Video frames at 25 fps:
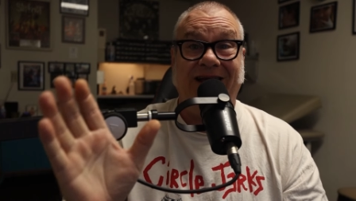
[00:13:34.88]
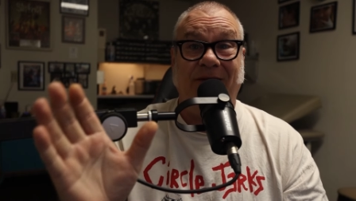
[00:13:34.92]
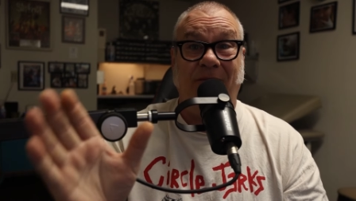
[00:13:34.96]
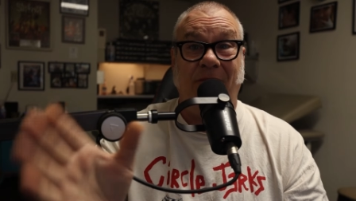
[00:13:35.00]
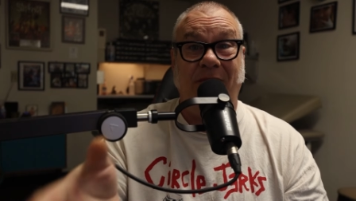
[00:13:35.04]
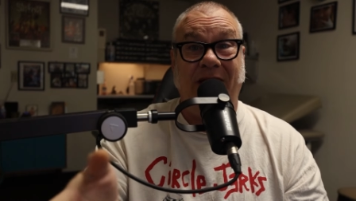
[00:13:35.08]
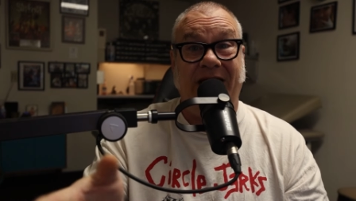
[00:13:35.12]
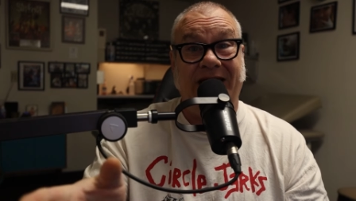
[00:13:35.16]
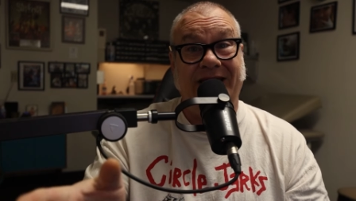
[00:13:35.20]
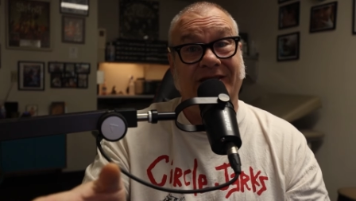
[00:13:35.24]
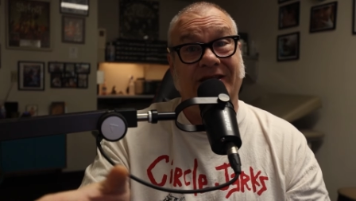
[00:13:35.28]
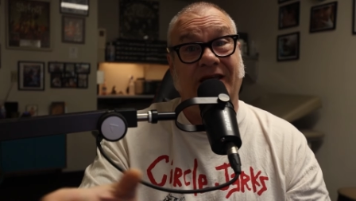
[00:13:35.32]

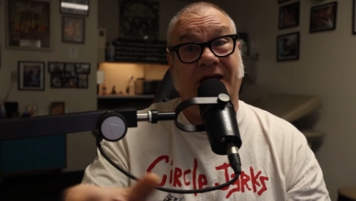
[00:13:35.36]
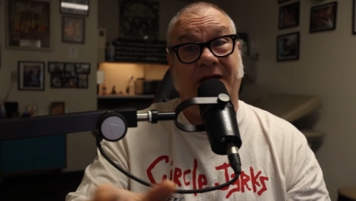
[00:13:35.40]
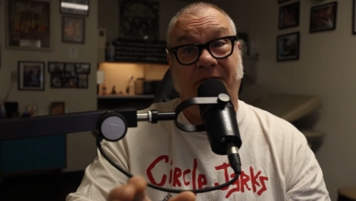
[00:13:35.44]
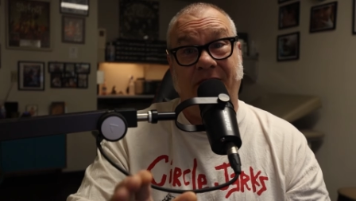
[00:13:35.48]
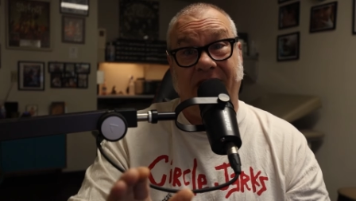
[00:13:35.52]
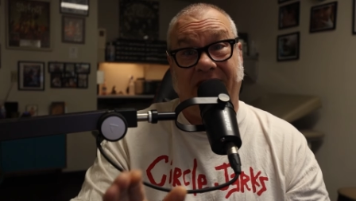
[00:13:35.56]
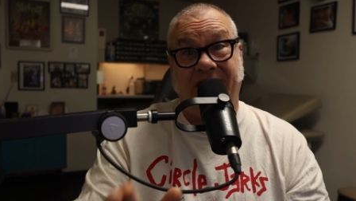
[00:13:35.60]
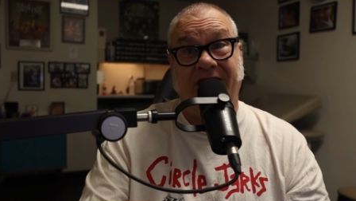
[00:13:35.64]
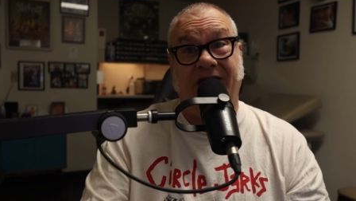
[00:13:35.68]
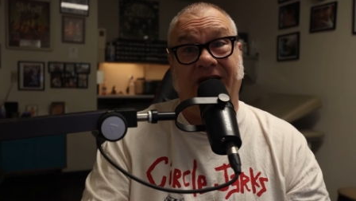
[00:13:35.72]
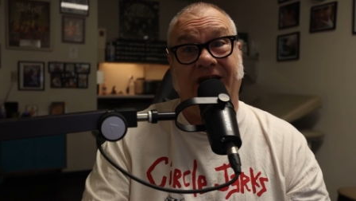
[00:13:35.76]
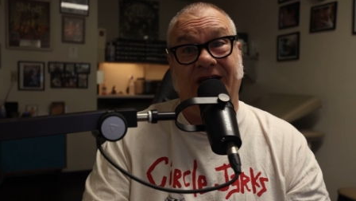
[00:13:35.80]
mainly
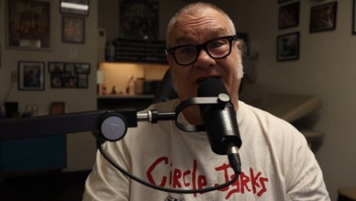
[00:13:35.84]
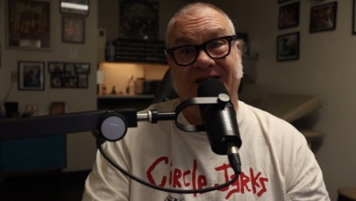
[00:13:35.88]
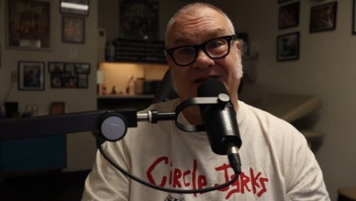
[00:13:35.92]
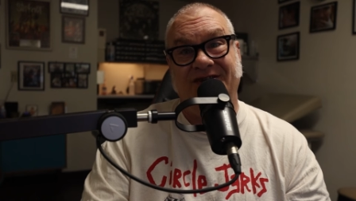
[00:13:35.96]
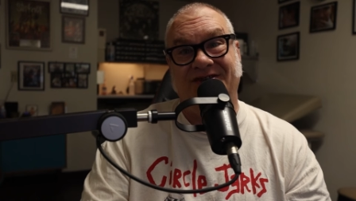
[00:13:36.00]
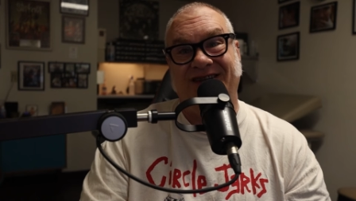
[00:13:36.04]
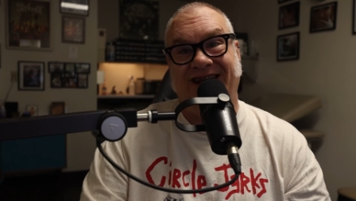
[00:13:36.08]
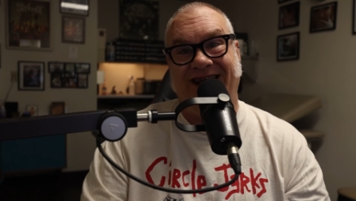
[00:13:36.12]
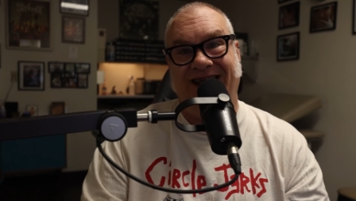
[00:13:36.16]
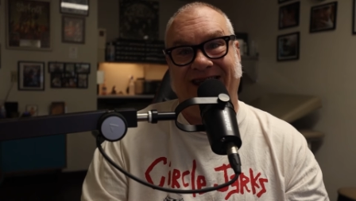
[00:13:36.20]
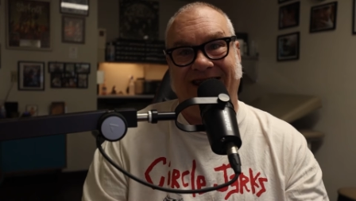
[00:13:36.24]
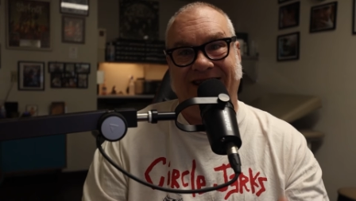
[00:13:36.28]

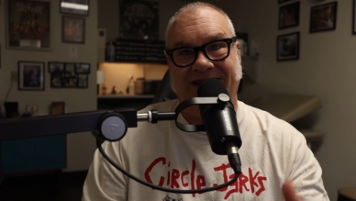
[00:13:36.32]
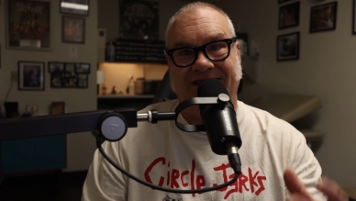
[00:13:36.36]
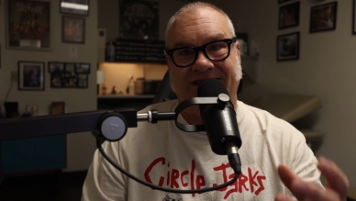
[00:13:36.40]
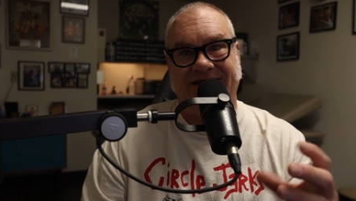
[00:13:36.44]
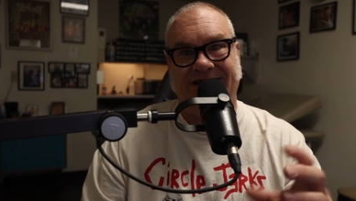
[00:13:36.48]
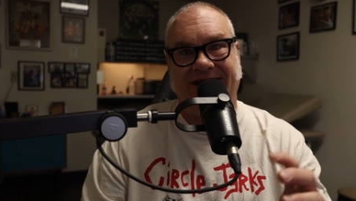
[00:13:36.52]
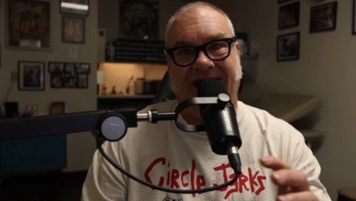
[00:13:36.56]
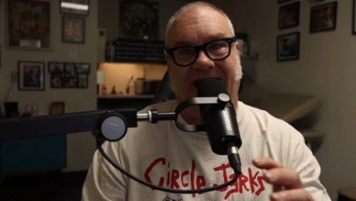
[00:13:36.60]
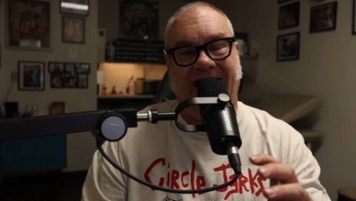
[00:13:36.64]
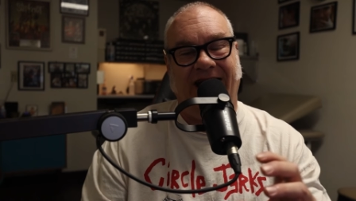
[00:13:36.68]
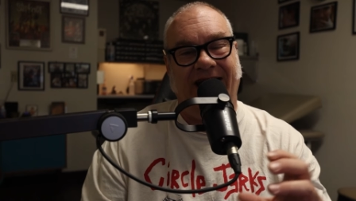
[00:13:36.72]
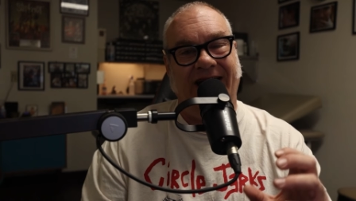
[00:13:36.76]
because it
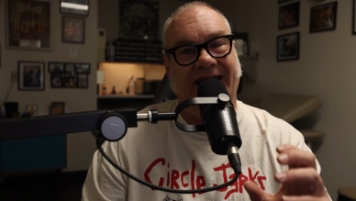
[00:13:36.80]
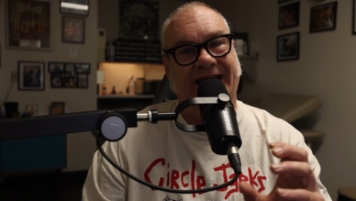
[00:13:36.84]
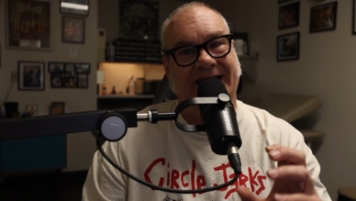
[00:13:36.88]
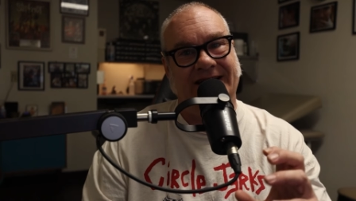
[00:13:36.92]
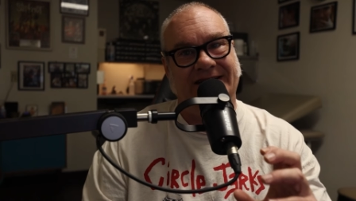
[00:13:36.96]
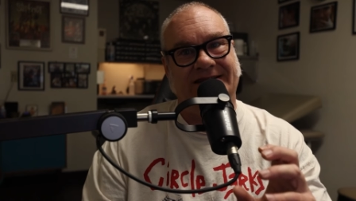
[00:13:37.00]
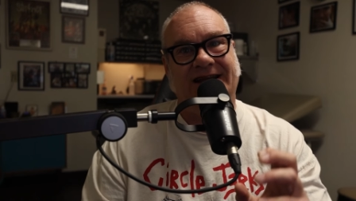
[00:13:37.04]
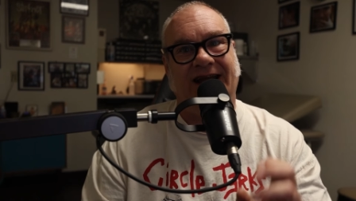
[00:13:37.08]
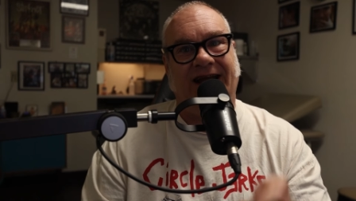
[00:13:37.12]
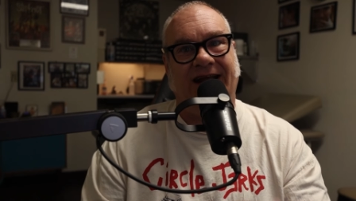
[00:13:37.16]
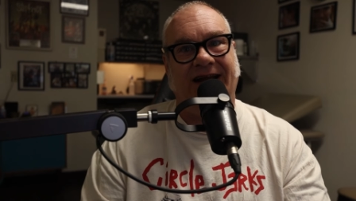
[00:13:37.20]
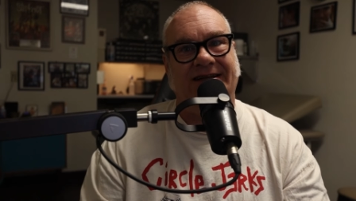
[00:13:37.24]
kind of
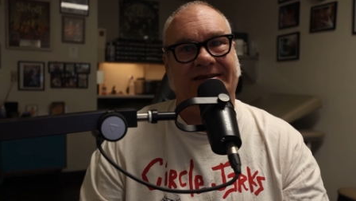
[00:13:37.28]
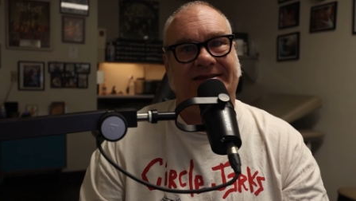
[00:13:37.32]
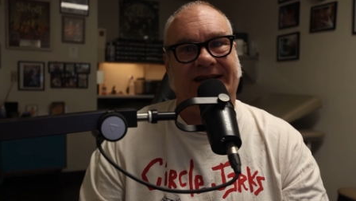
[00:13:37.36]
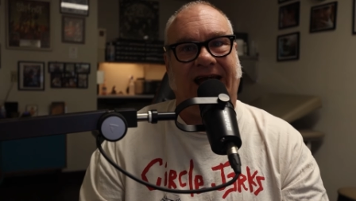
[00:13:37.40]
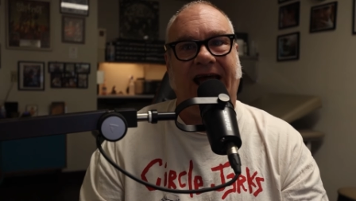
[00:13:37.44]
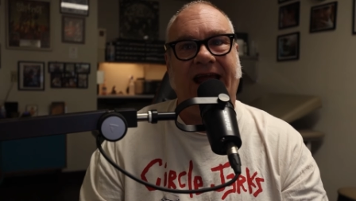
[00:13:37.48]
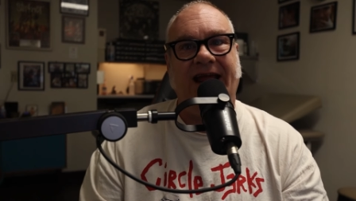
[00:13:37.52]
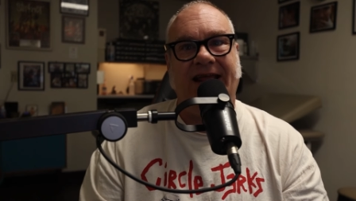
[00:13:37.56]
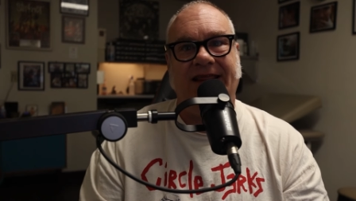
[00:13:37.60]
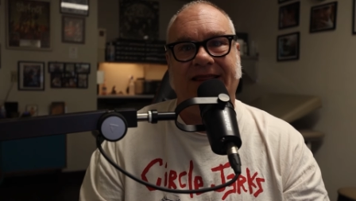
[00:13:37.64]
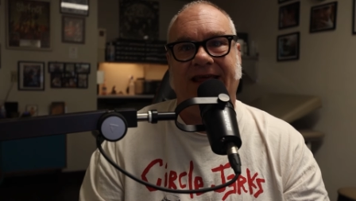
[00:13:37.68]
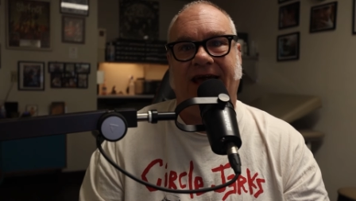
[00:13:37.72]
gets kind of
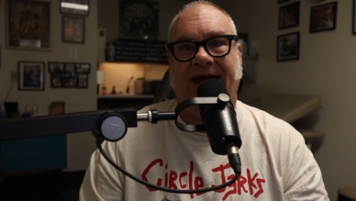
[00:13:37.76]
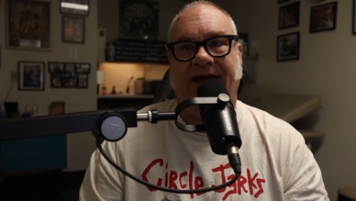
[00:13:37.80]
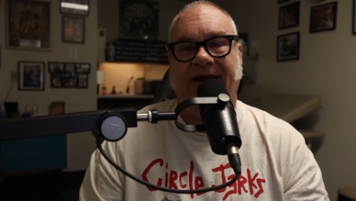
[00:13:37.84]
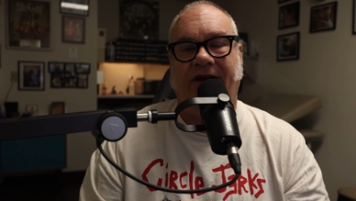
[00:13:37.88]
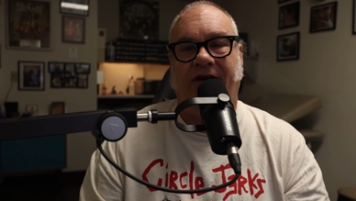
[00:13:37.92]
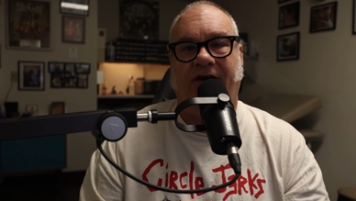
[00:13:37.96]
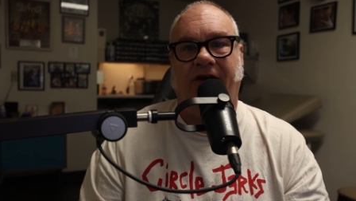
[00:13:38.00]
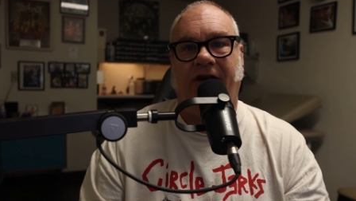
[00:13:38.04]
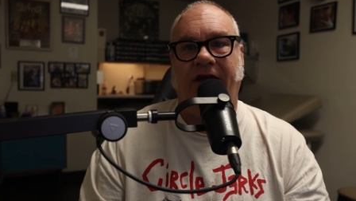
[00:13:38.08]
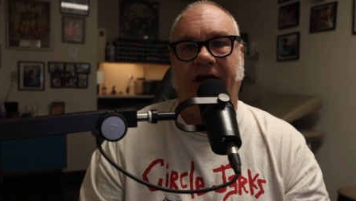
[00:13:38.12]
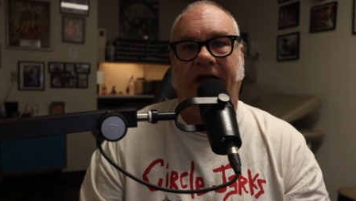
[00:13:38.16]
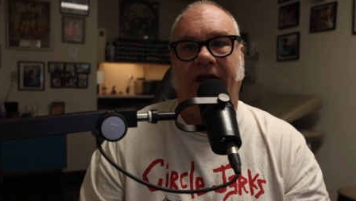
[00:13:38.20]
tight in that
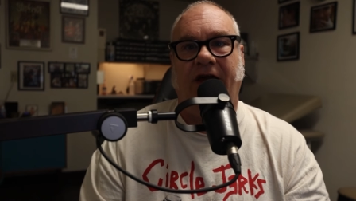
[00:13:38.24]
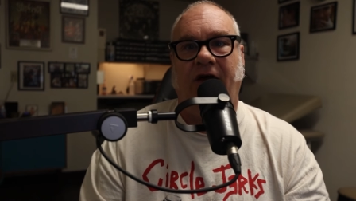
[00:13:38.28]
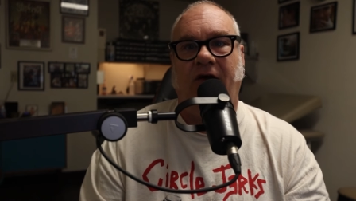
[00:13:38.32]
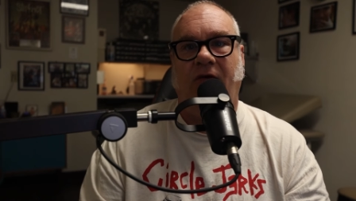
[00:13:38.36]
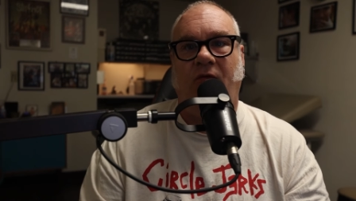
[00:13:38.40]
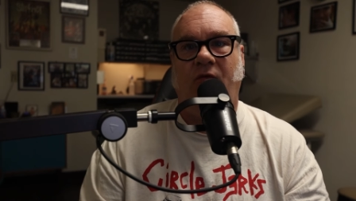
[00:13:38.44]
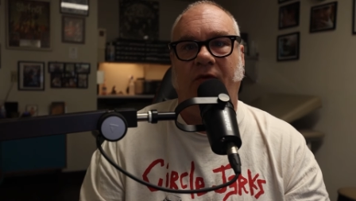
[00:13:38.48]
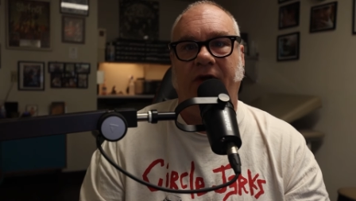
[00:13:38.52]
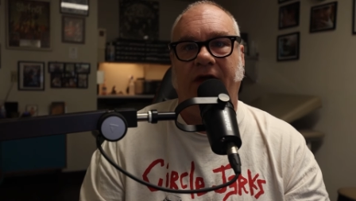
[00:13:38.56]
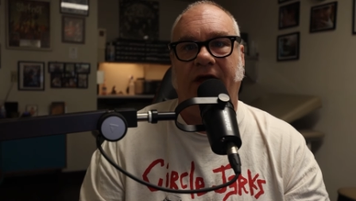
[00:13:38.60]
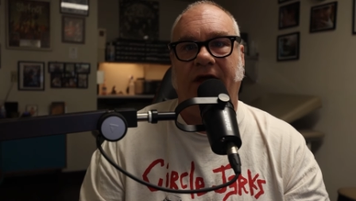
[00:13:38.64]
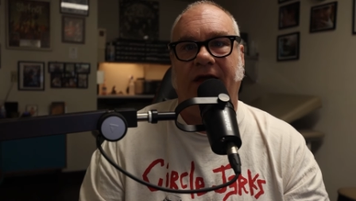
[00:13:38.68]

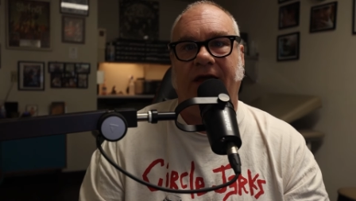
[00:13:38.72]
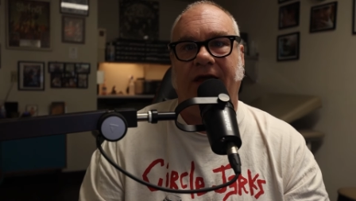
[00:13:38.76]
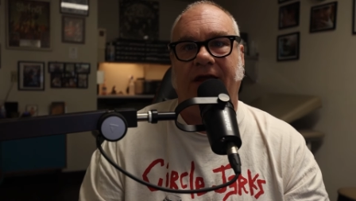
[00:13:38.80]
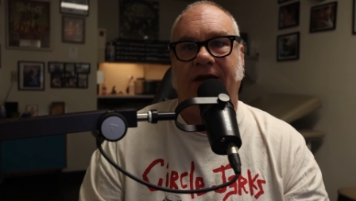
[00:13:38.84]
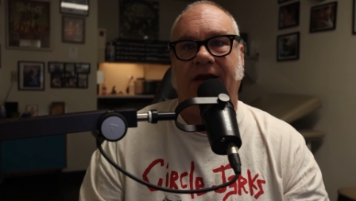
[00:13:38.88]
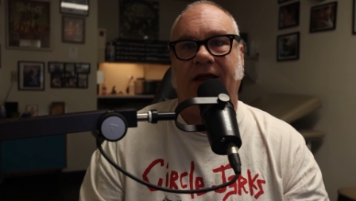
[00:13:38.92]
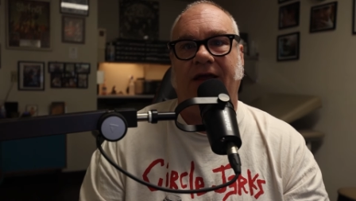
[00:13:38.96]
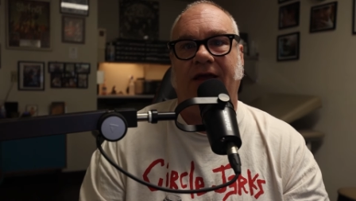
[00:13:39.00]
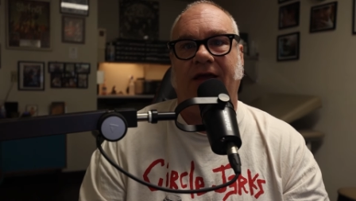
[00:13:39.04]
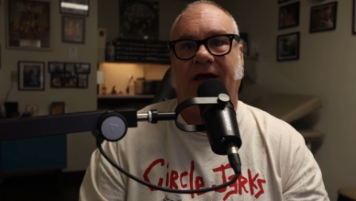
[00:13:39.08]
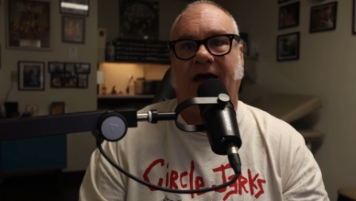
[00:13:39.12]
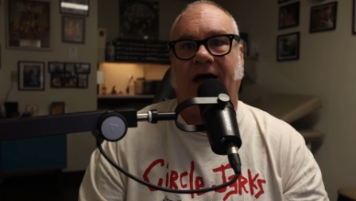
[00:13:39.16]
area
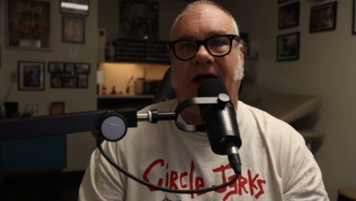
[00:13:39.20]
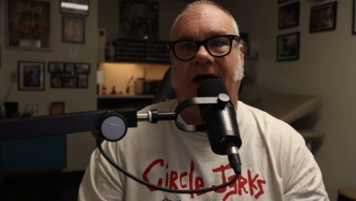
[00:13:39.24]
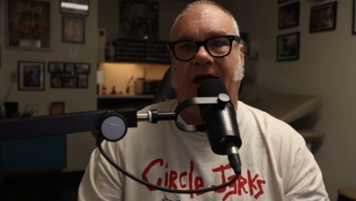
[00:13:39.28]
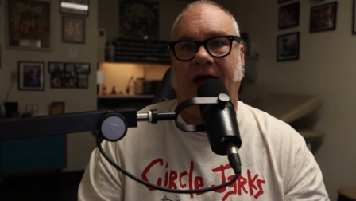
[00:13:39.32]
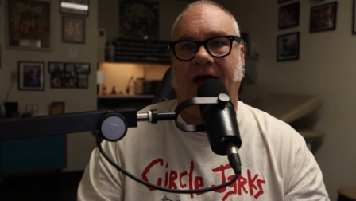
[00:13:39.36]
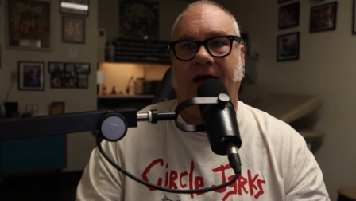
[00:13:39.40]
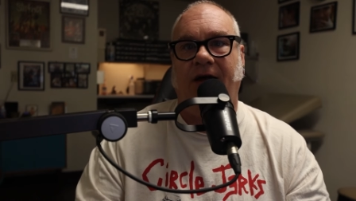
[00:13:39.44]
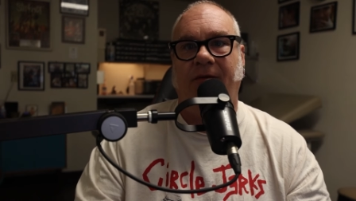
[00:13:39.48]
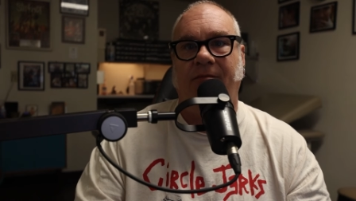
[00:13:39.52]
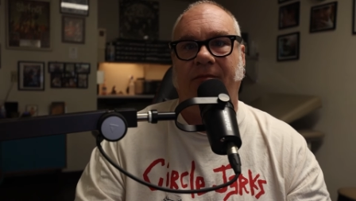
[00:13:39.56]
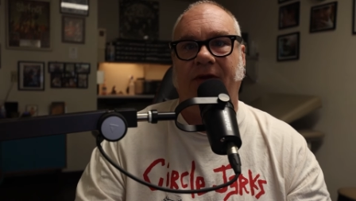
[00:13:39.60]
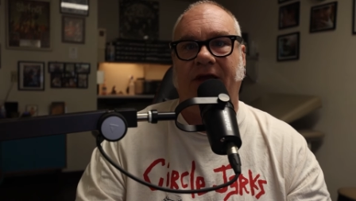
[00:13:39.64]
when
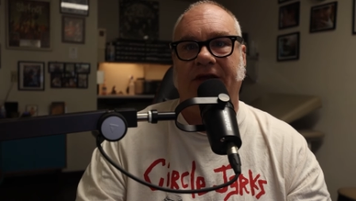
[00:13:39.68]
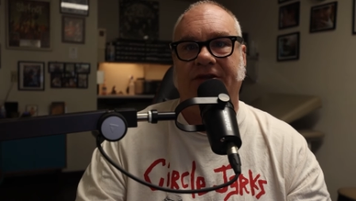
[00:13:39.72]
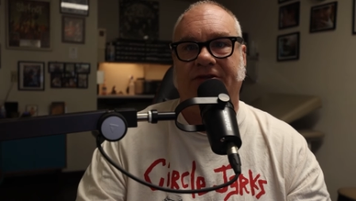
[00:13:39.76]
um,